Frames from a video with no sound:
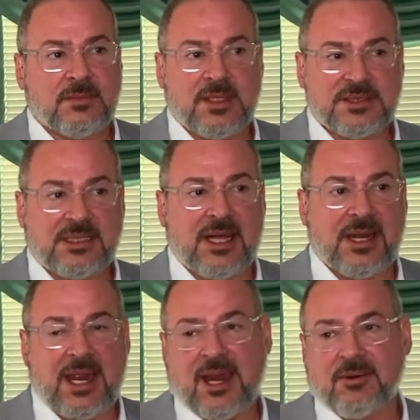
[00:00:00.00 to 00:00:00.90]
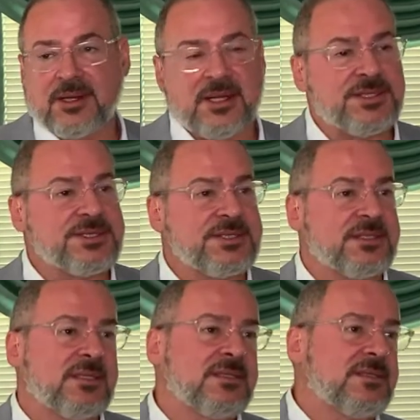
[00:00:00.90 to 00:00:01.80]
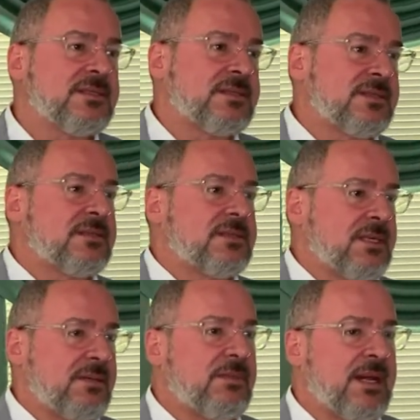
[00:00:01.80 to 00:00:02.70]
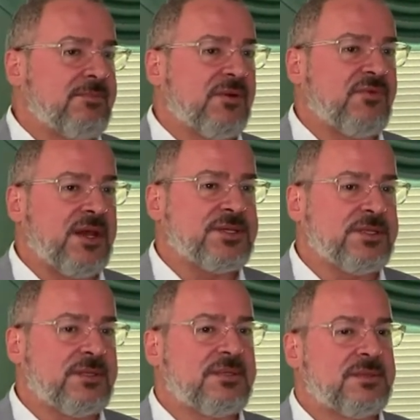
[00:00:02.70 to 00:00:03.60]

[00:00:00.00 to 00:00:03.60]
There's a lot of arrogance in my profession.